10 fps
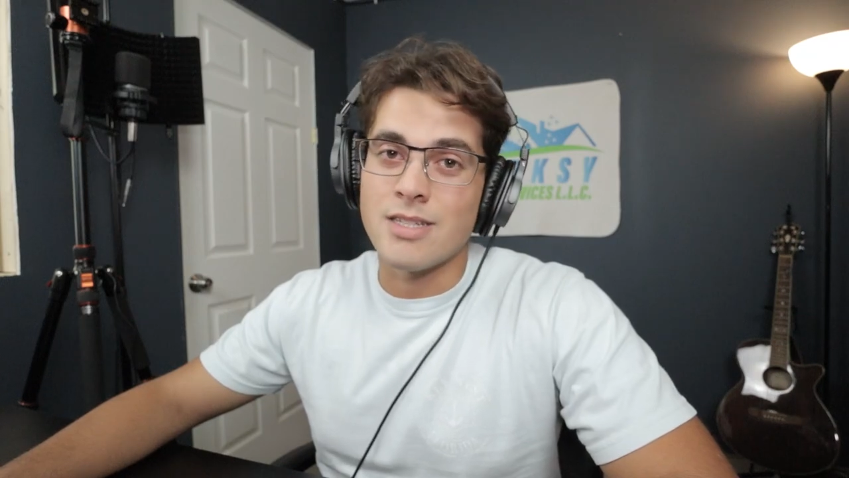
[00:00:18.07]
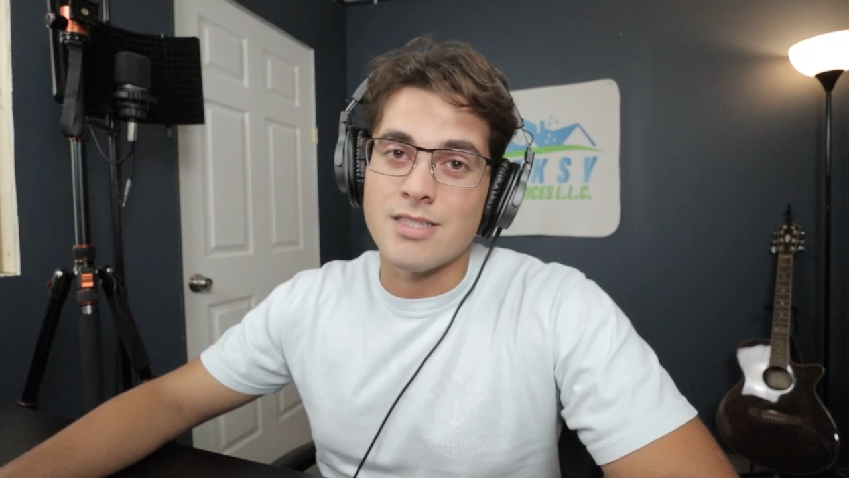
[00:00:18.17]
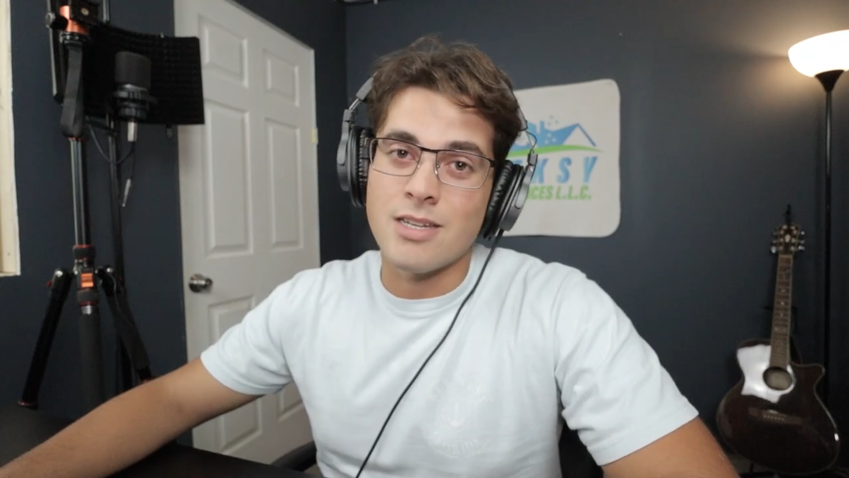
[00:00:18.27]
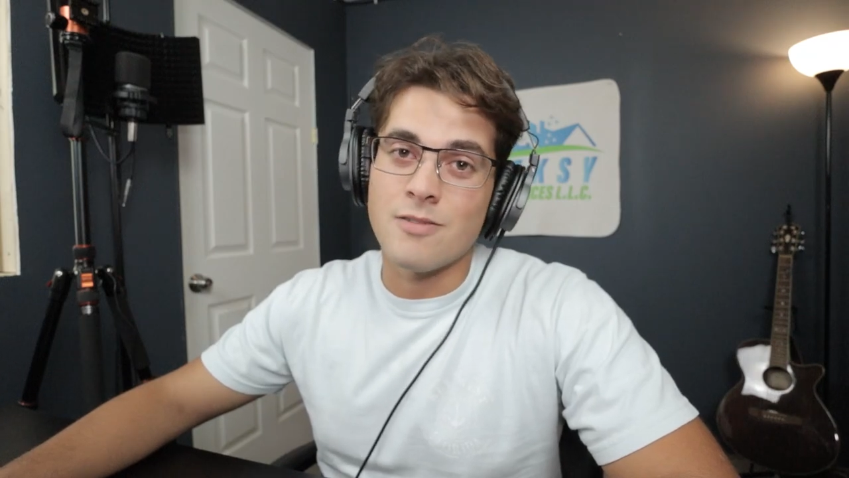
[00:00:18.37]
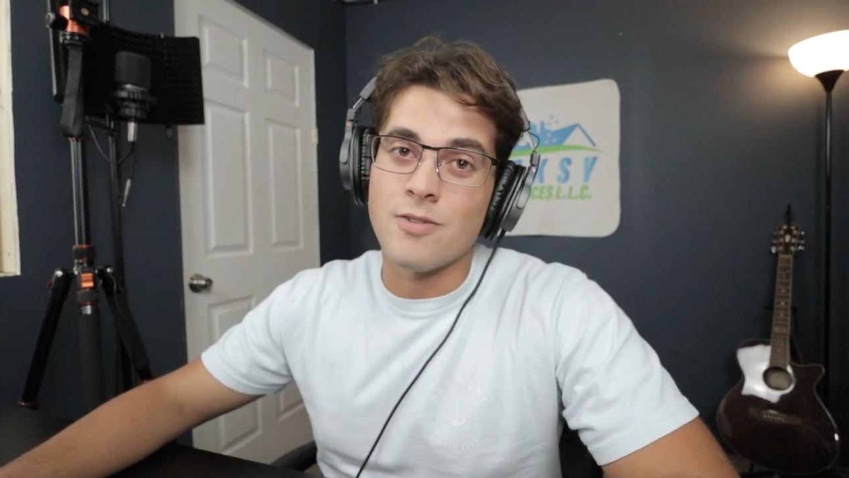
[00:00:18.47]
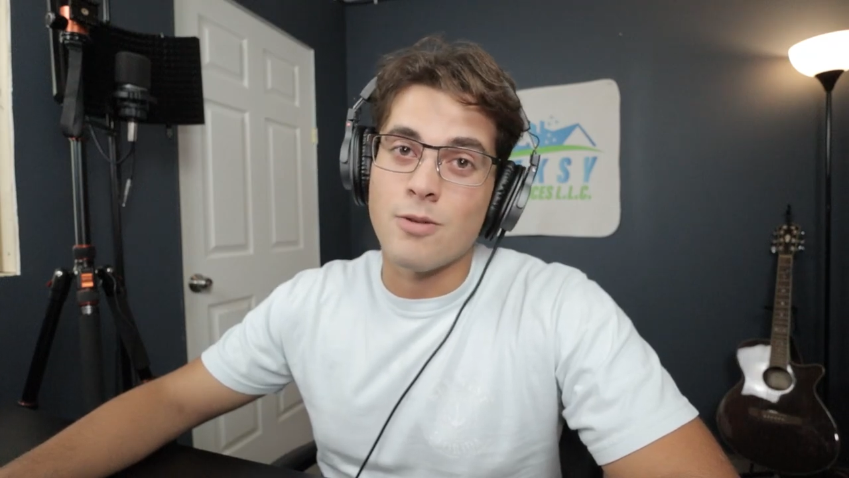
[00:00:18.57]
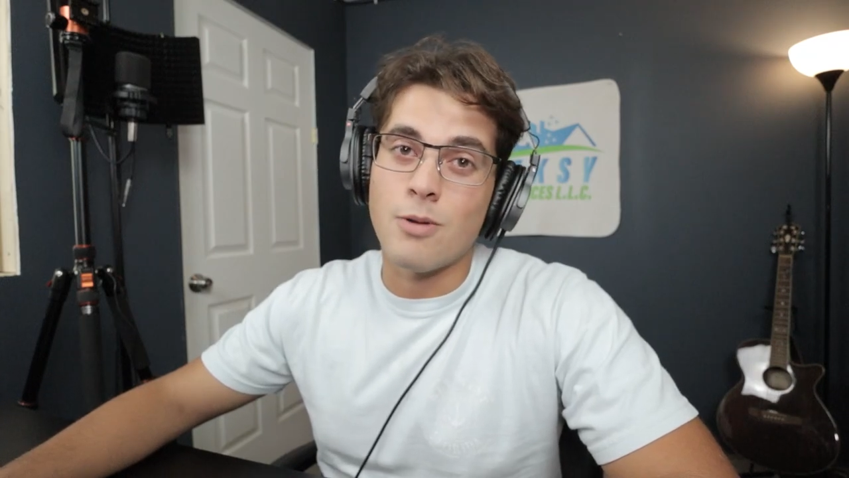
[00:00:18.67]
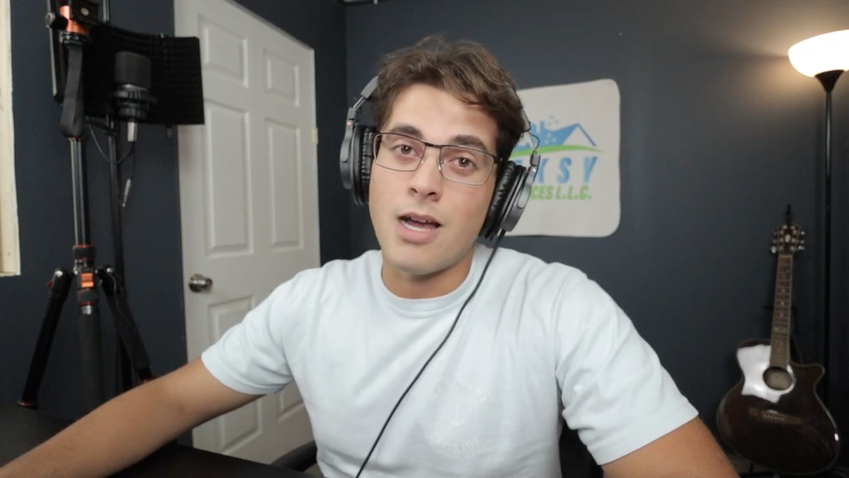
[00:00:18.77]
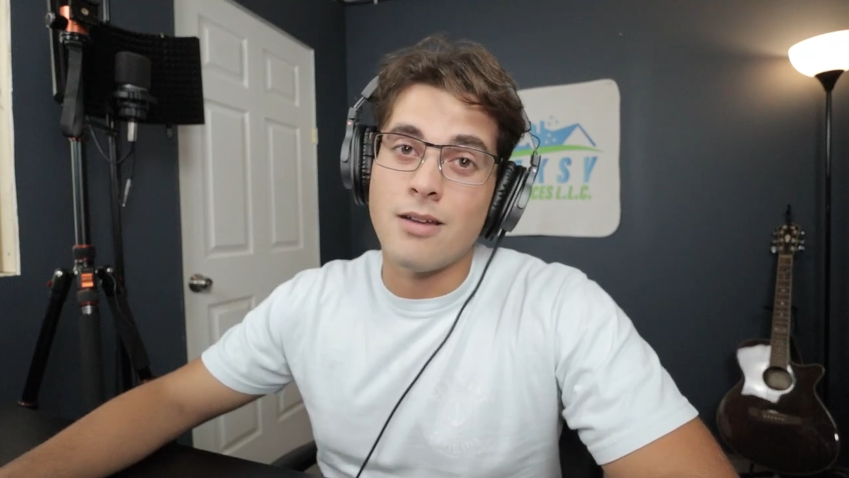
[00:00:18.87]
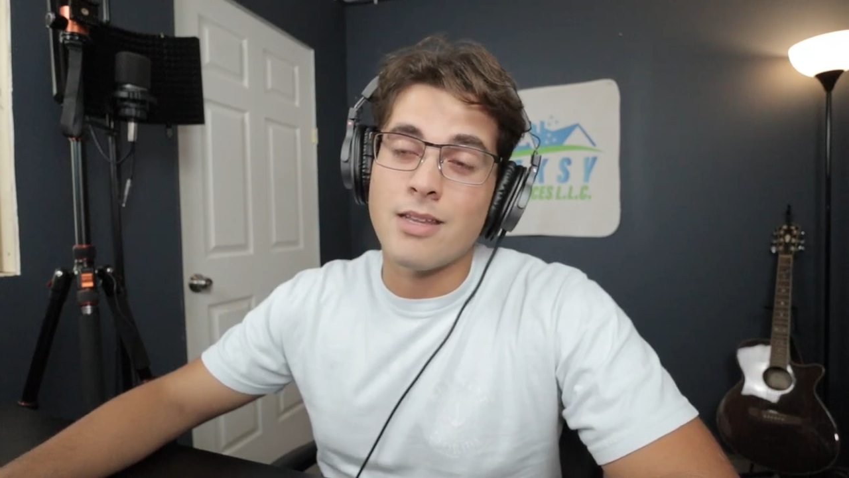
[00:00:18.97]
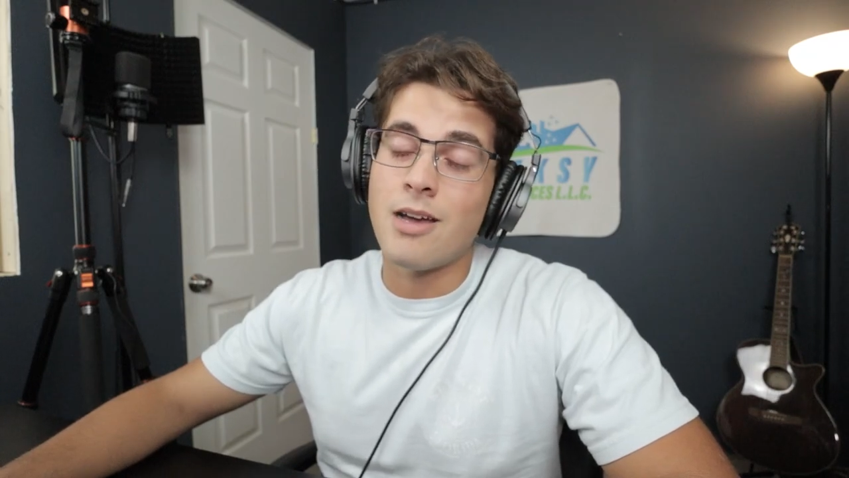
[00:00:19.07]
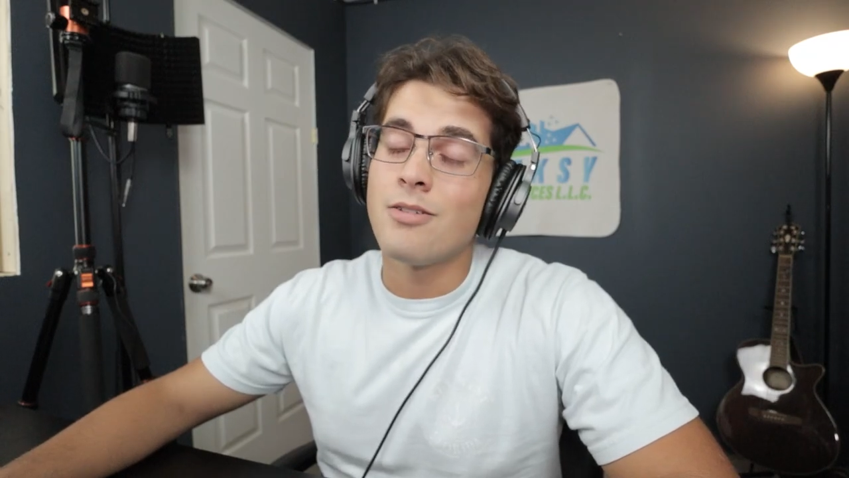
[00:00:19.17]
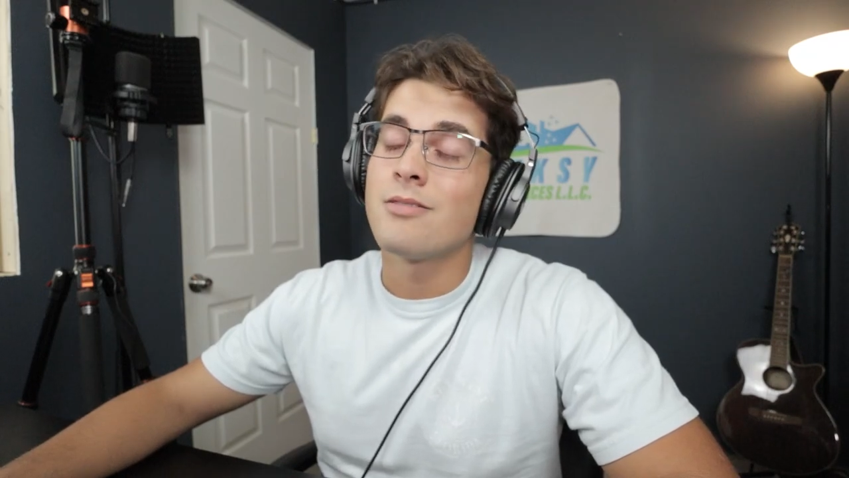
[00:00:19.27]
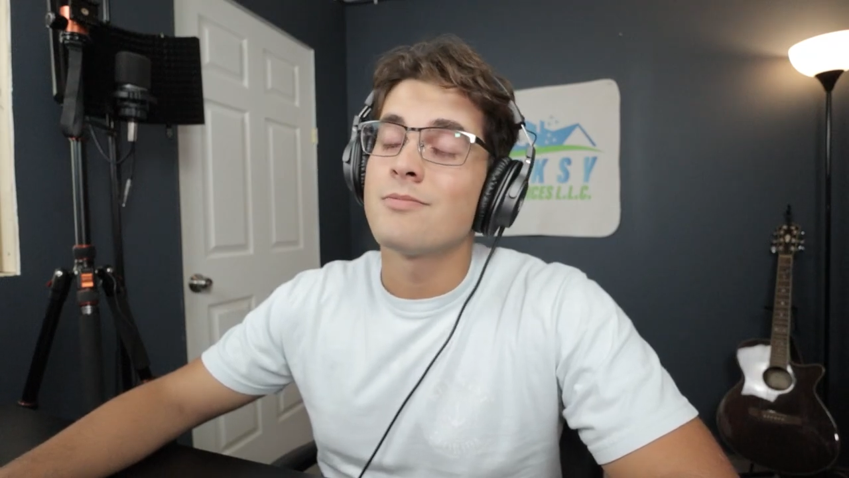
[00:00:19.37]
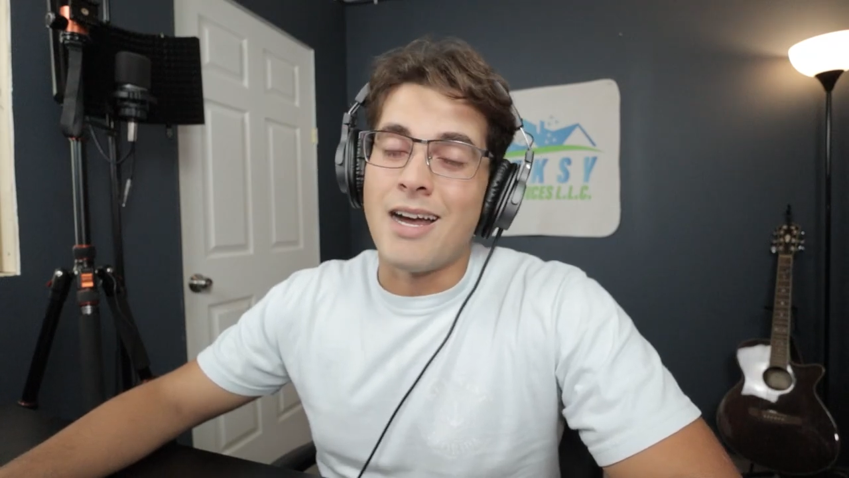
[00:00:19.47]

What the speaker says: channel for a while now,